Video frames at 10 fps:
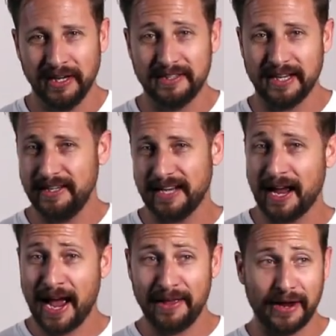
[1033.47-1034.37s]
He's like,
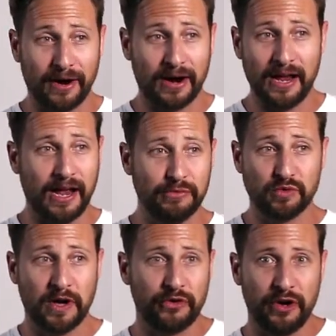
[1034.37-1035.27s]
"Hi there, I
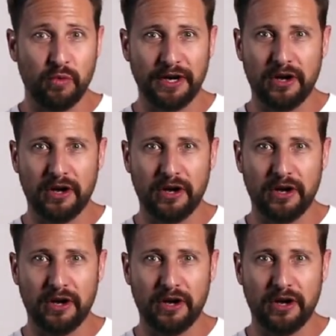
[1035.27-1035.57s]
was wondering what